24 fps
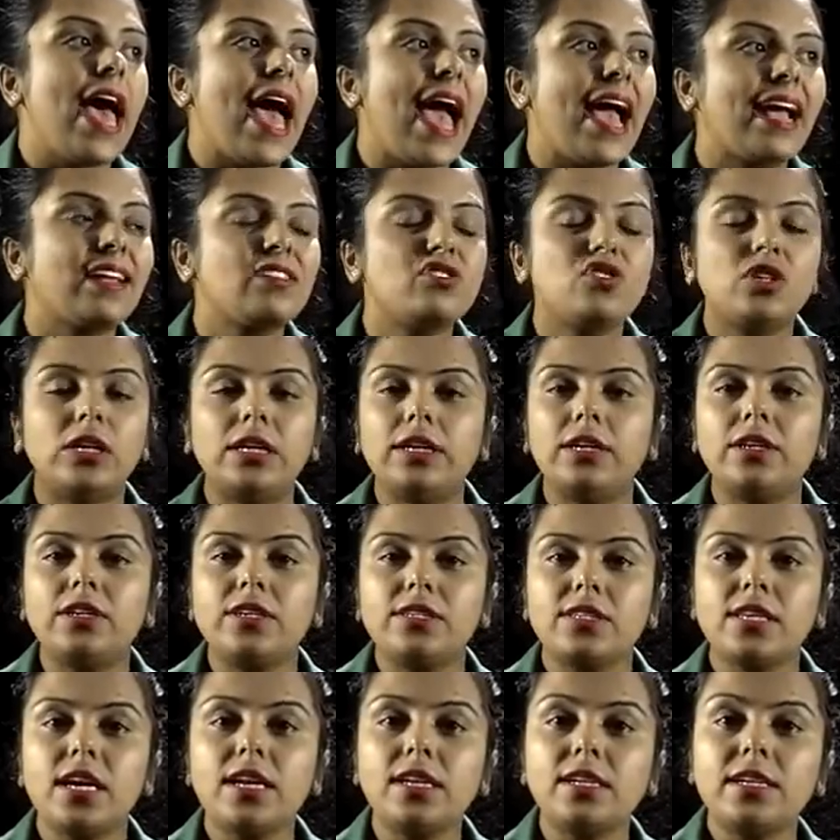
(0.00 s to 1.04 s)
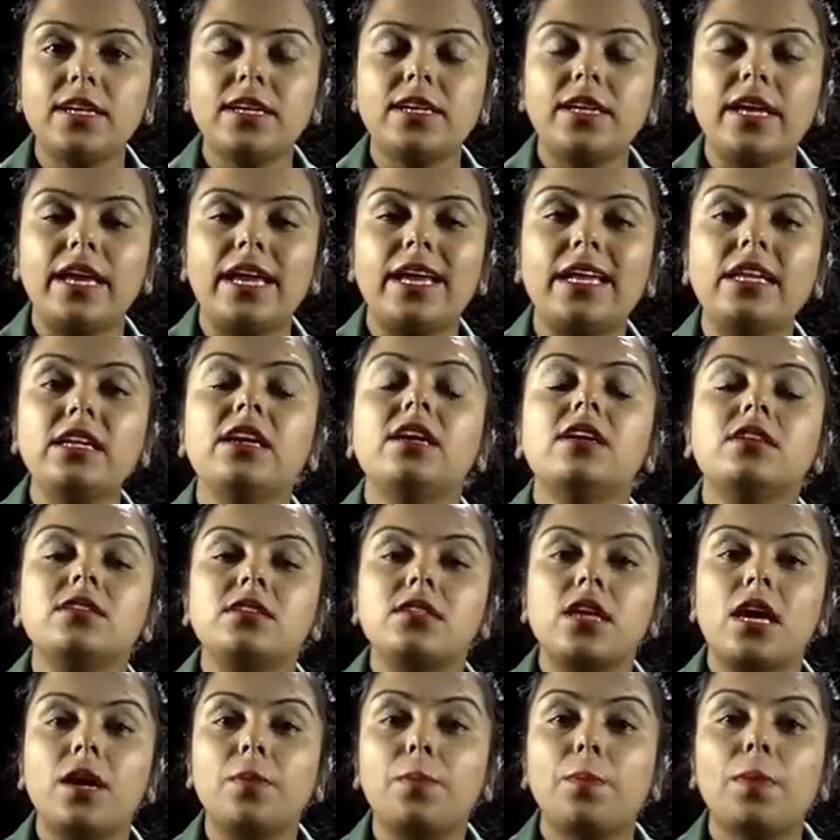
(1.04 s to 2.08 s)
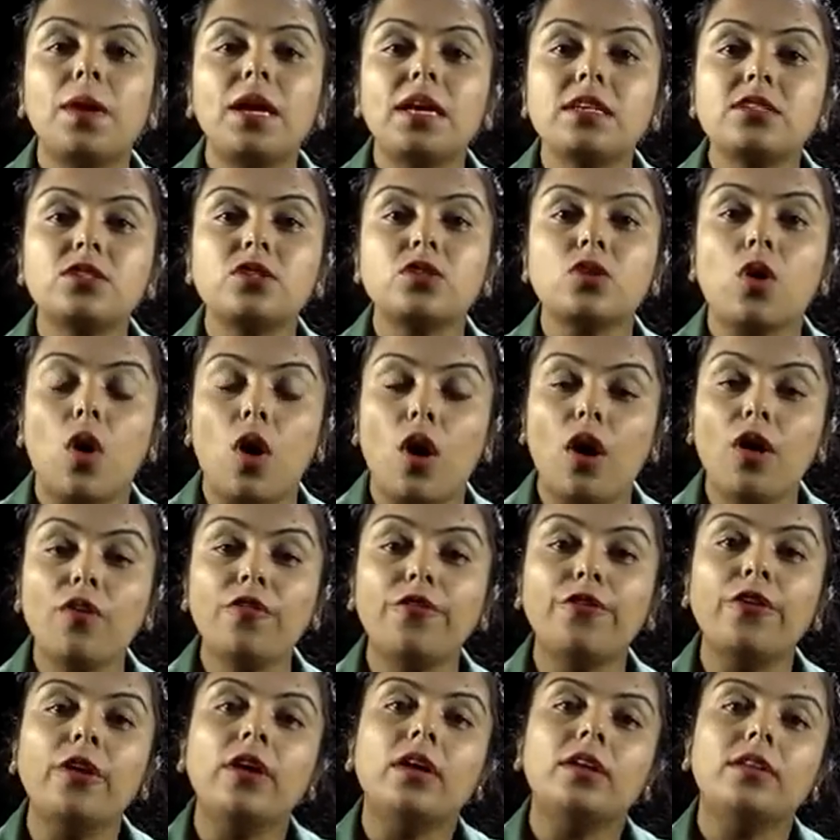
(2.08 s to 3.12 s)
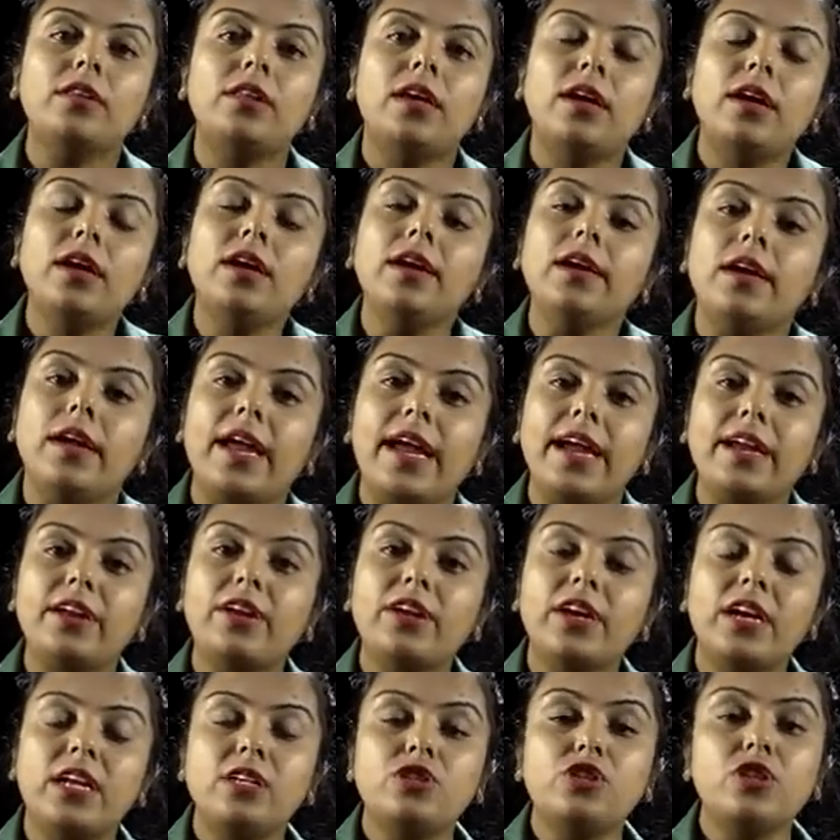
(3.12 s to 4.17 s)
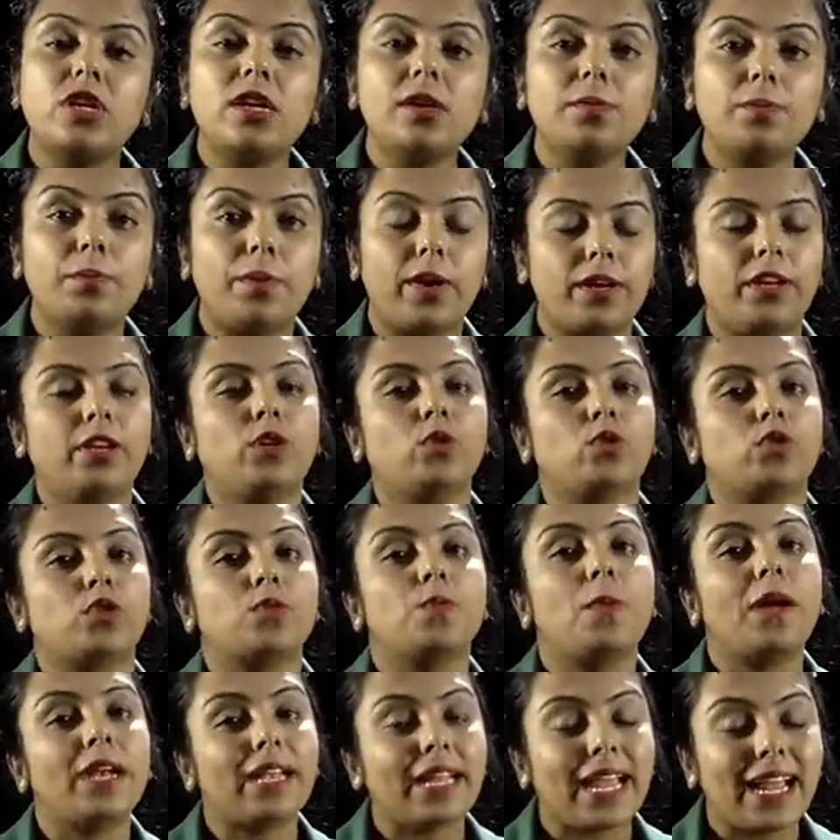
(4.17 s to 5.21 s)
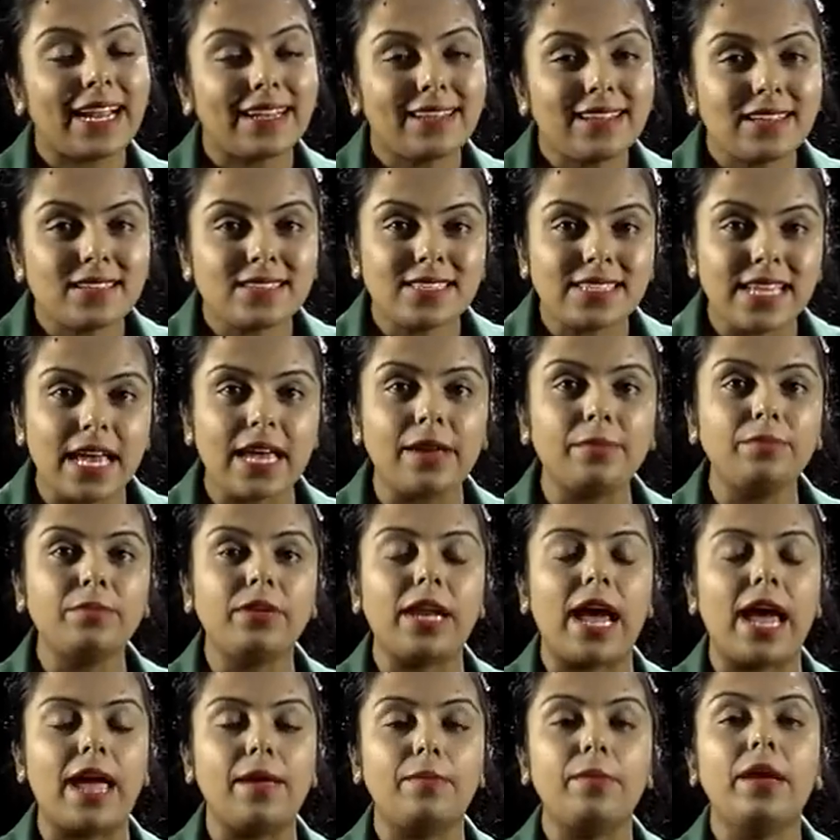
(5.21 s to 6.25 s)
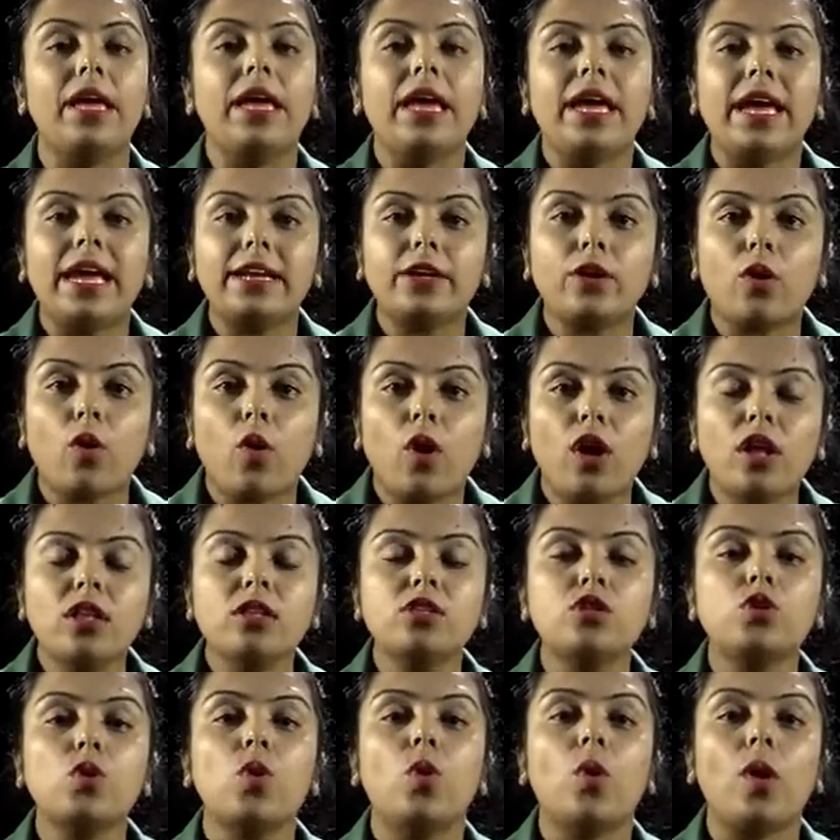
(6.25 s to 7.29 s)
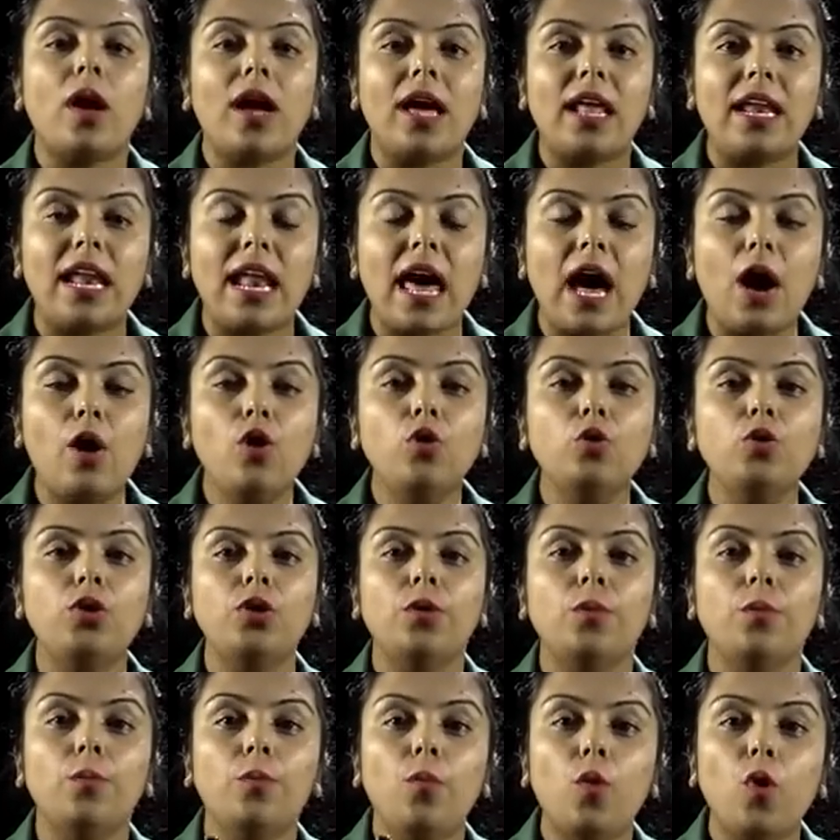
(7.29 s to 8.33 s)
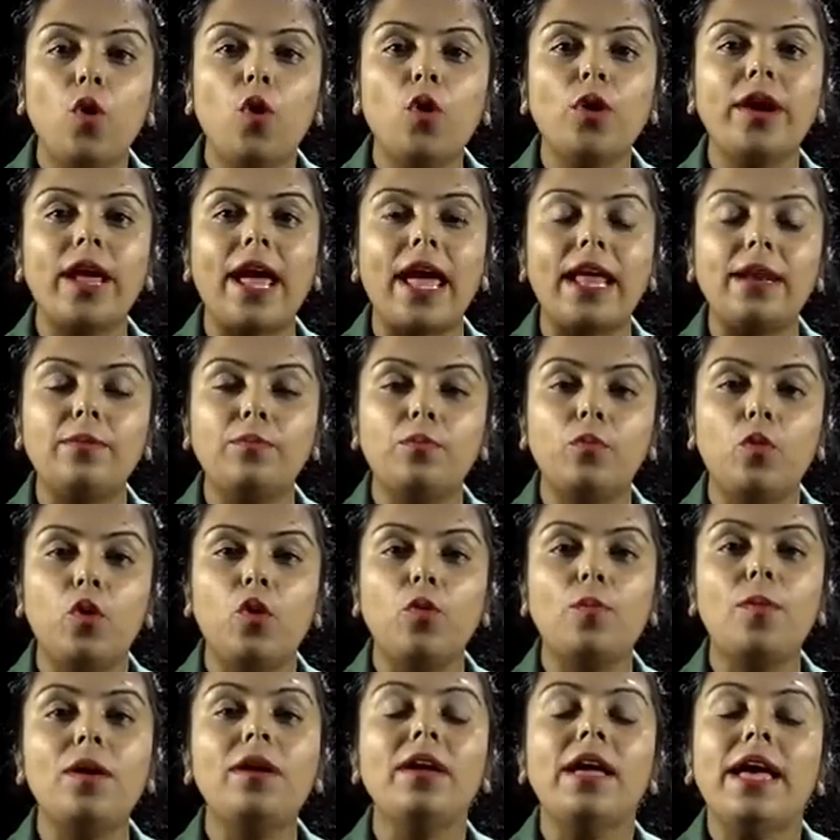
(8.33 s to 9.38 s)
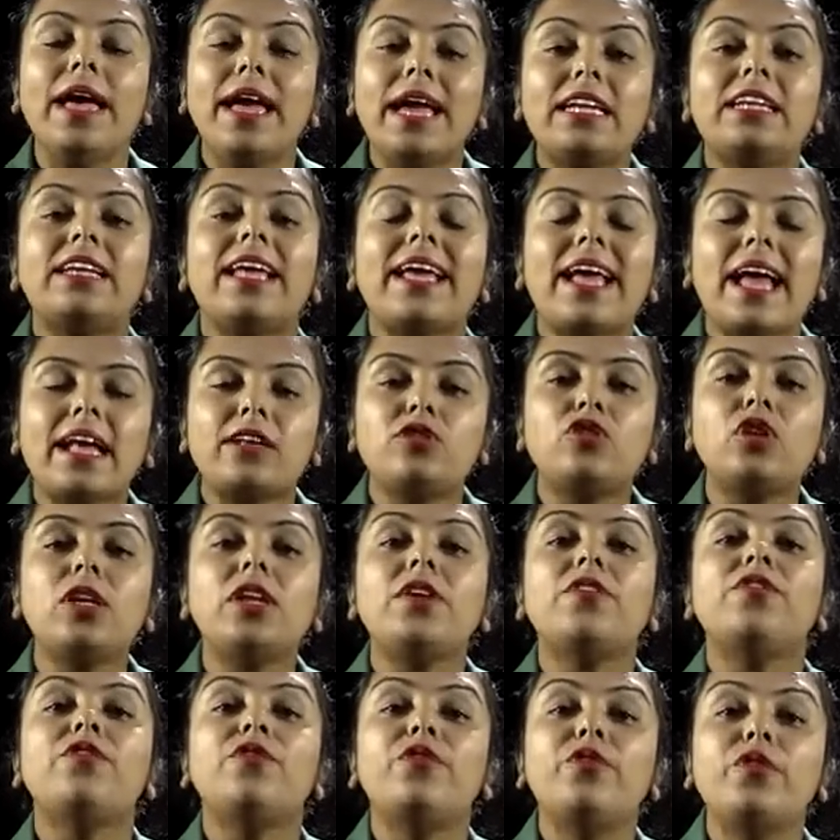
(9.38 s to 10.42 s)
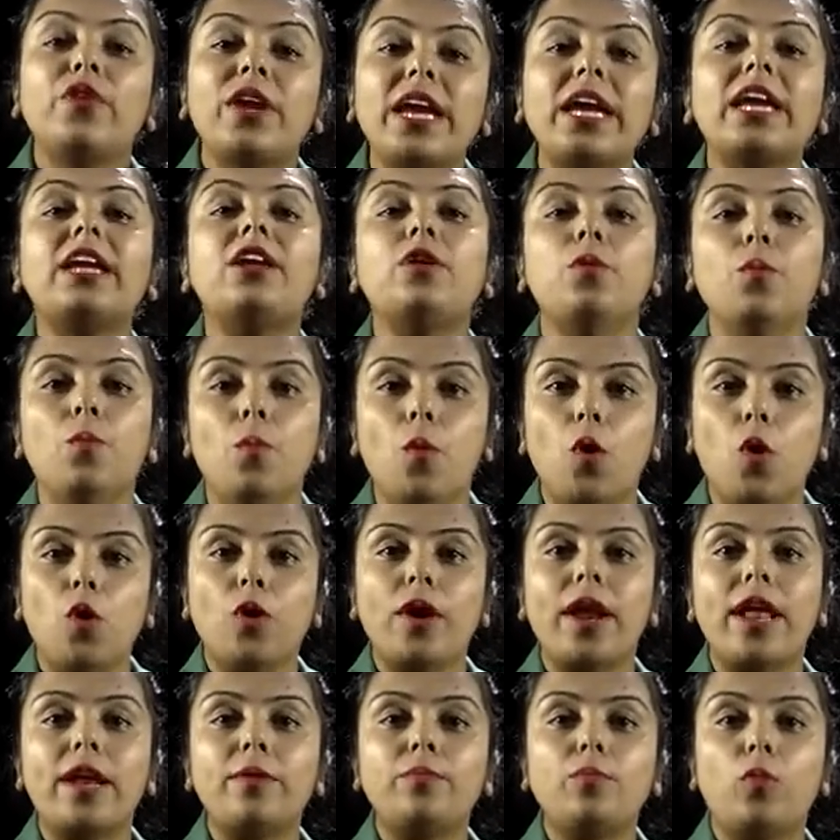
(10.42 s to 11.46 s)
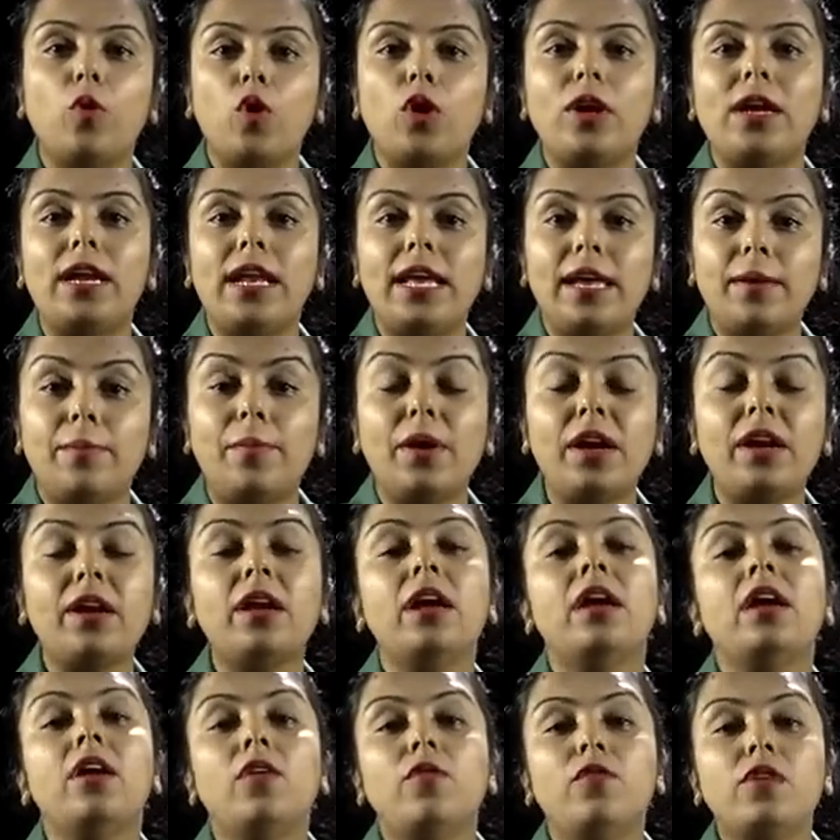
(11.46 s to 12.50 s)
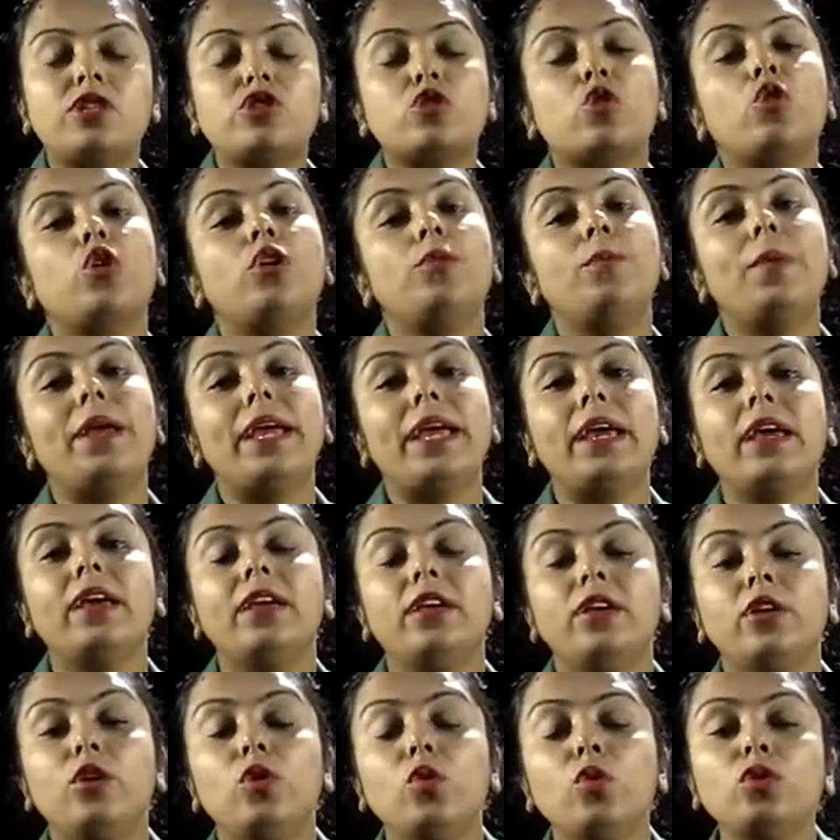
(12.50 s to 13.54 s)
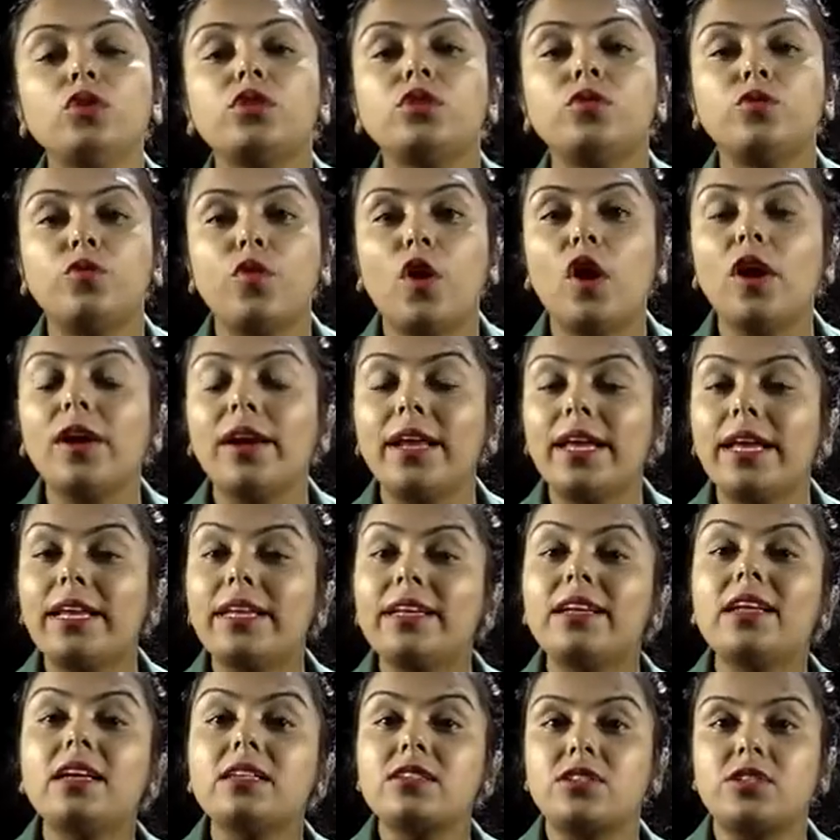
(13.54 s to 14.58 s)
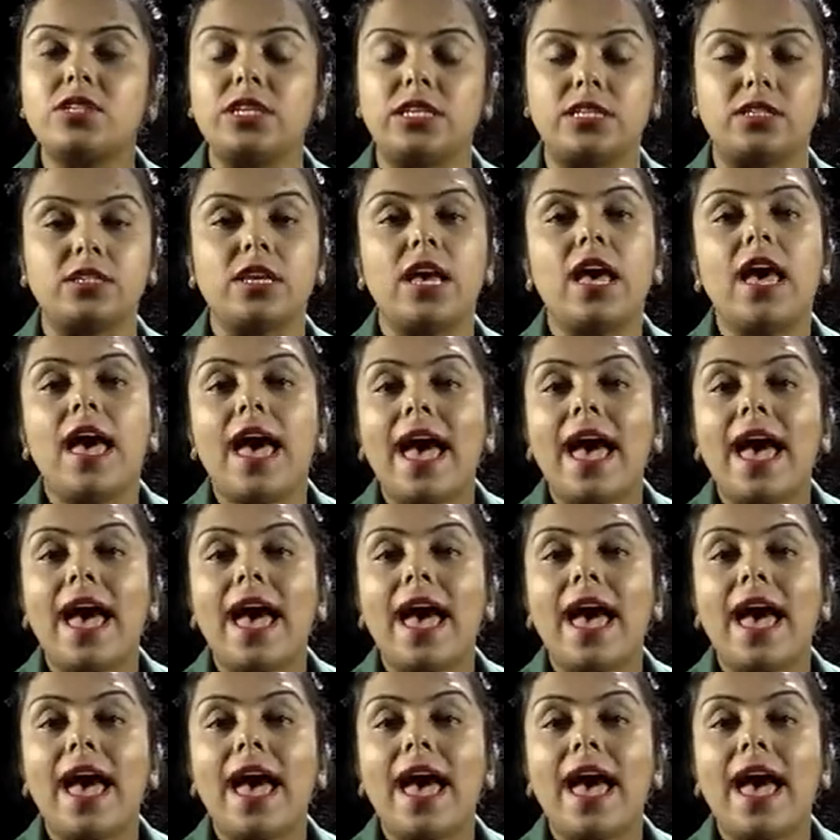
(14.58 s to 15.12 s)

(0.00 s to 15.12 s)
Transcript: actually resulted in surplus of the agricultural produce, but at the same time it also allowed more and more, it actually freed more and more labor which could be used for industries,